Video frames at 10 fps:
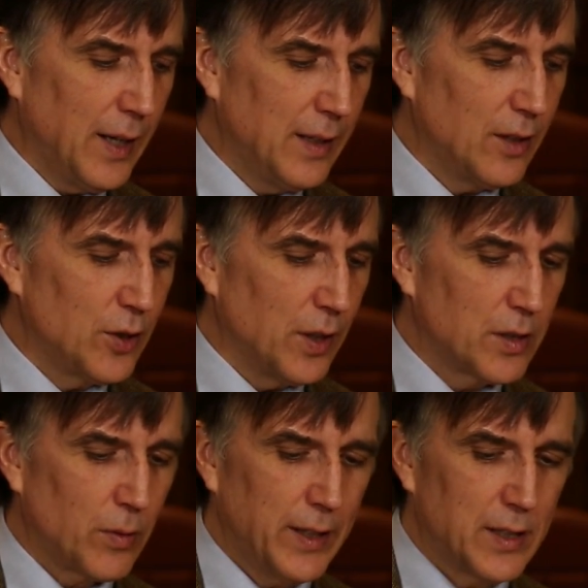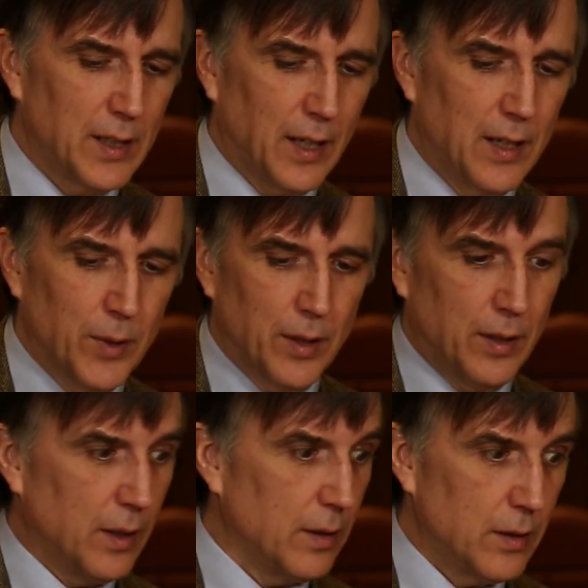indigenous rights
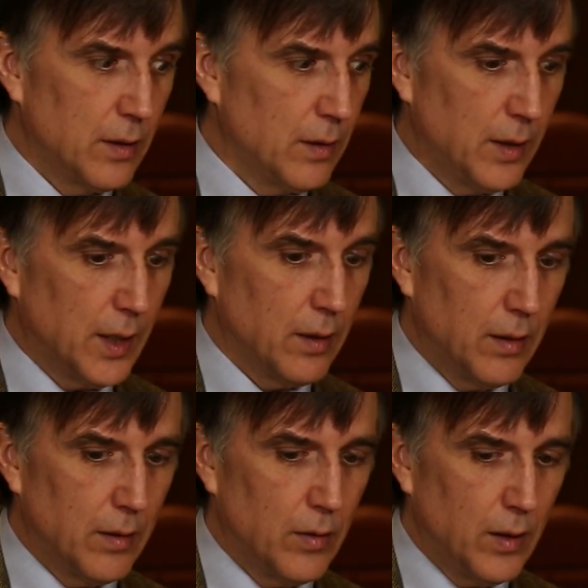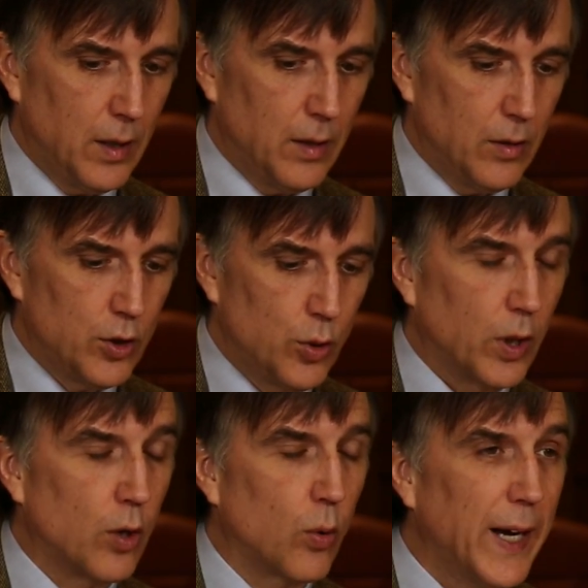document that
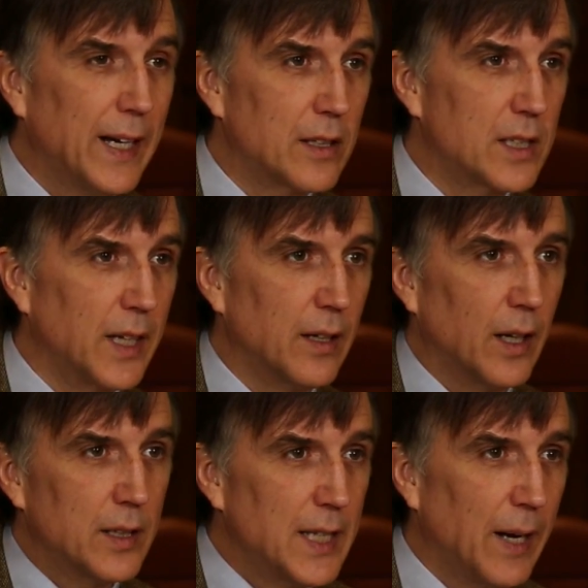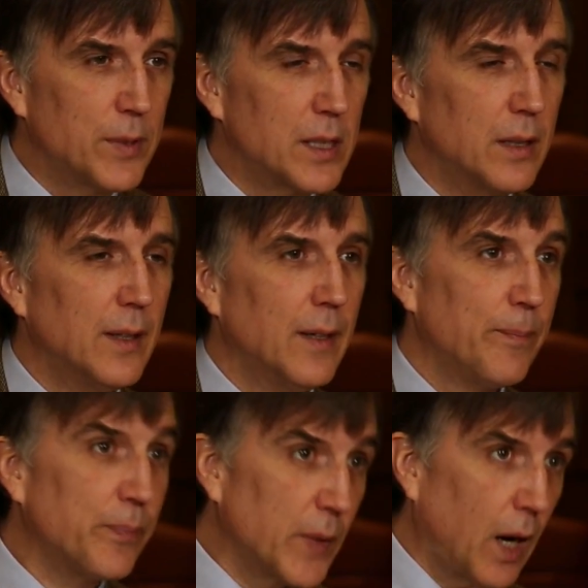to a great extent attempts
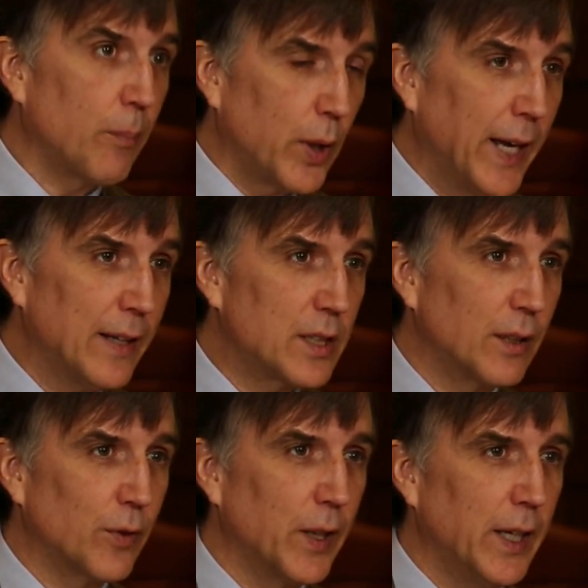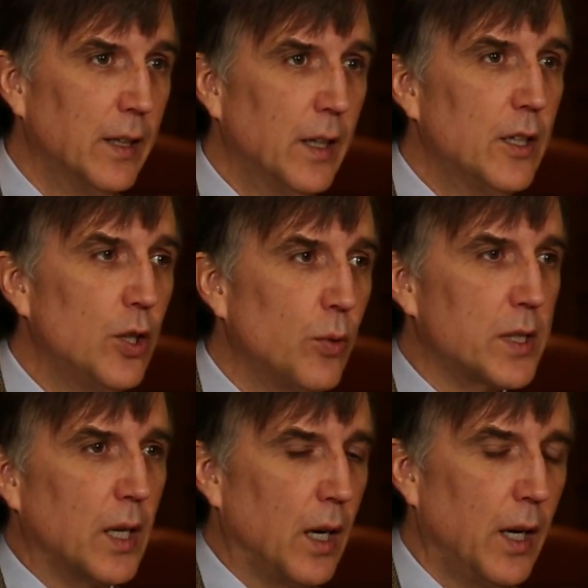comprehensively to
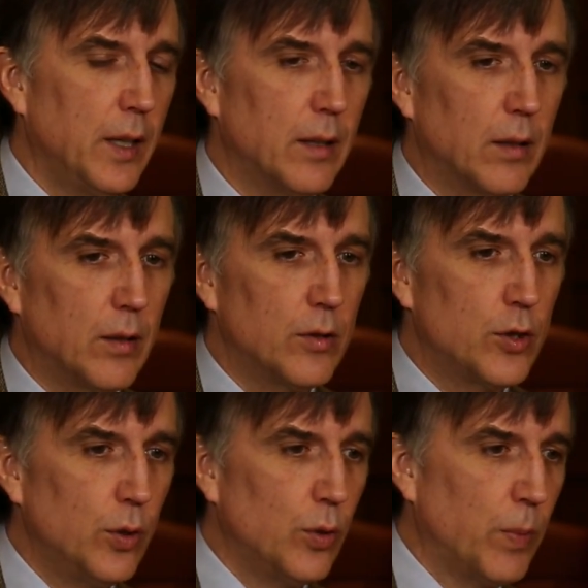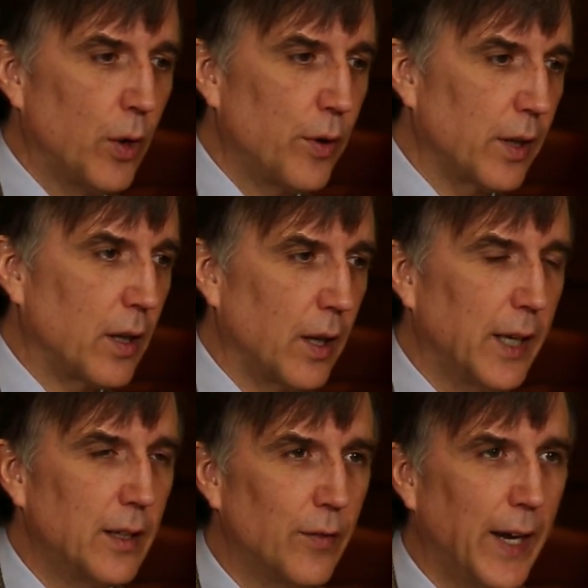assign to both the
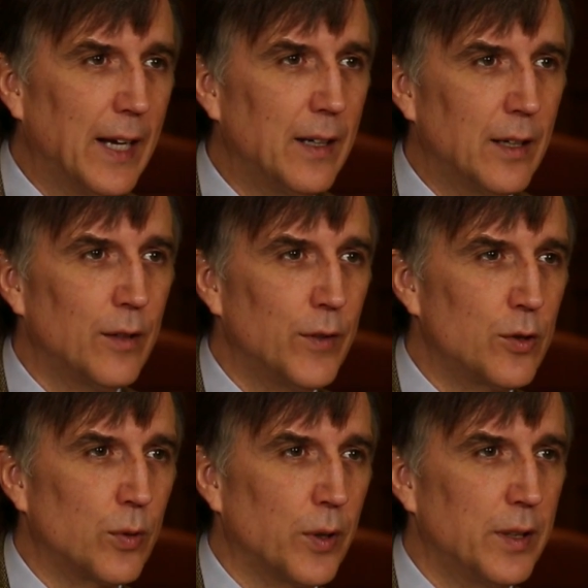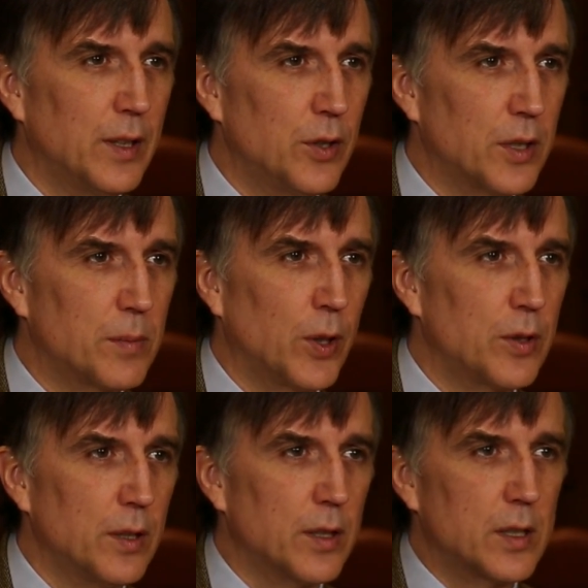collective and individual indigenous
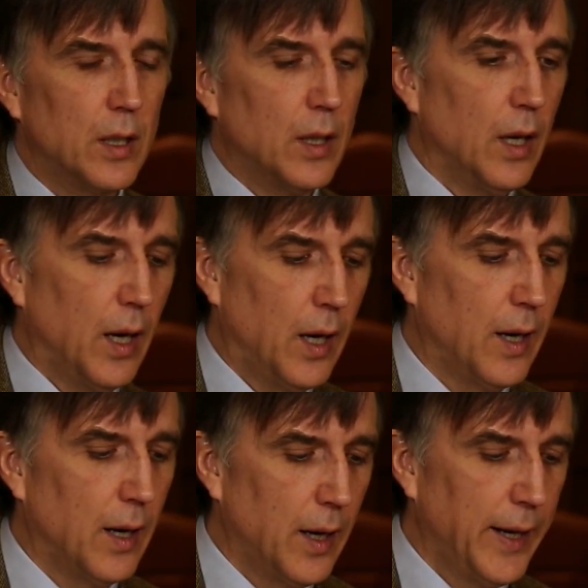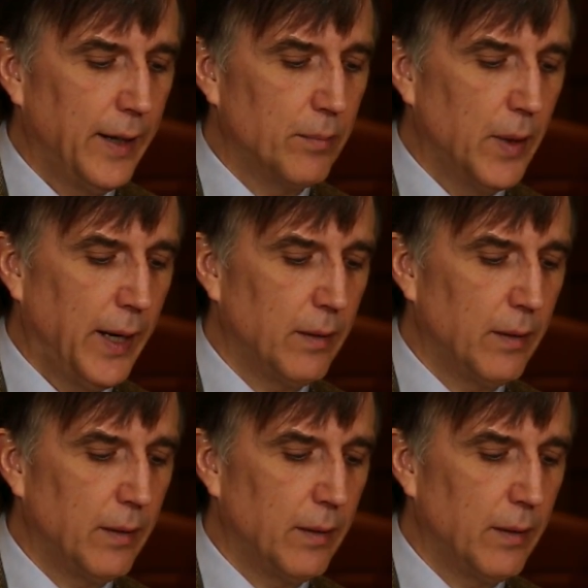persons a